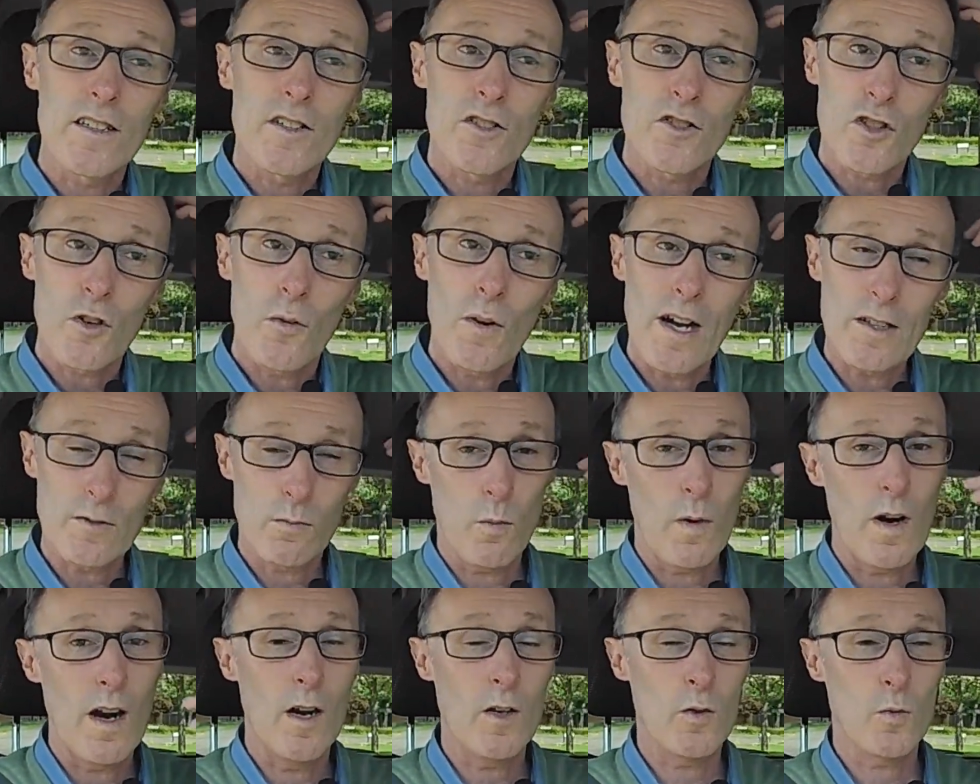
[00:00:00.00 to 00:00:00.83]
So as
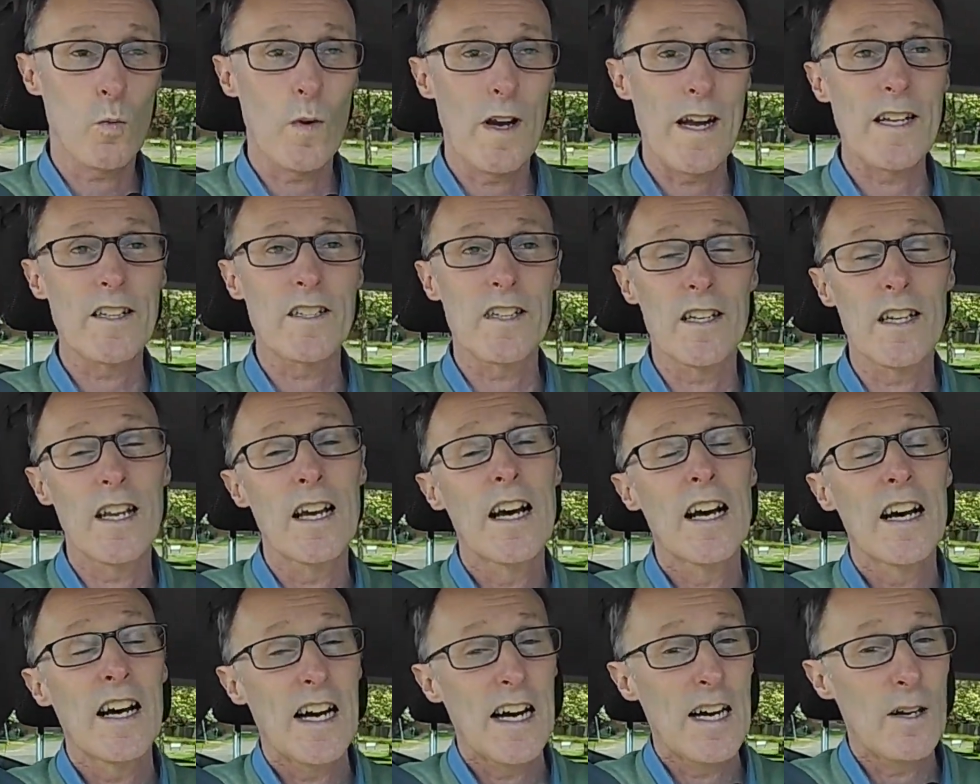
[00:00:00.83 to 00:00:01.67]
while I was
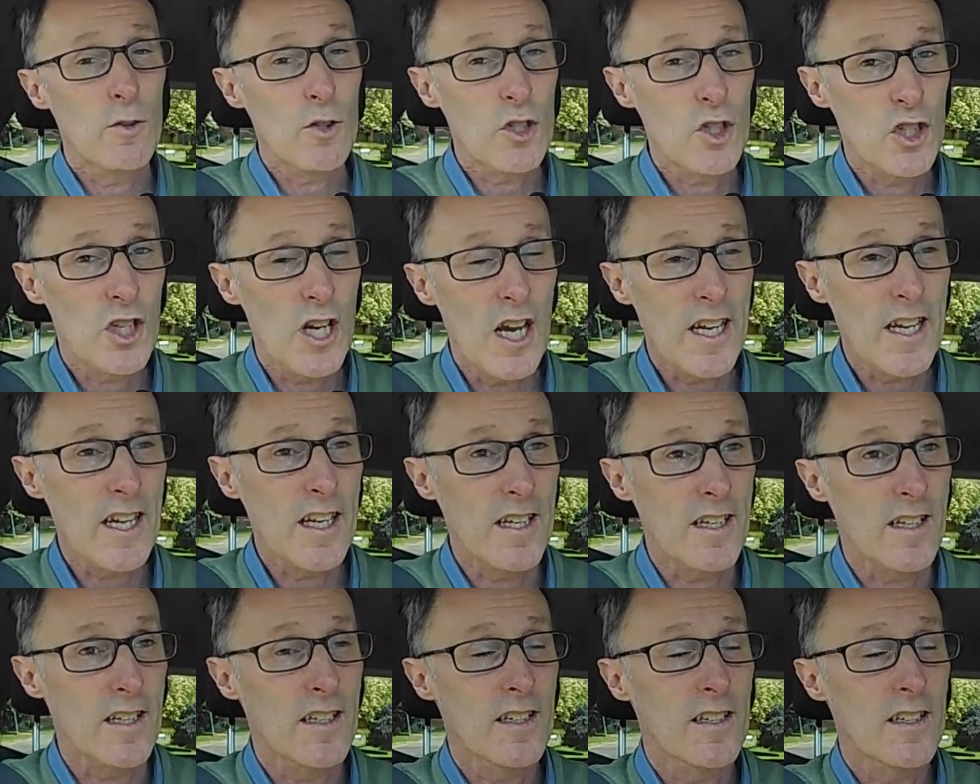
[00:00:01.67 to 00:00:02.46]
waiting, I was checking,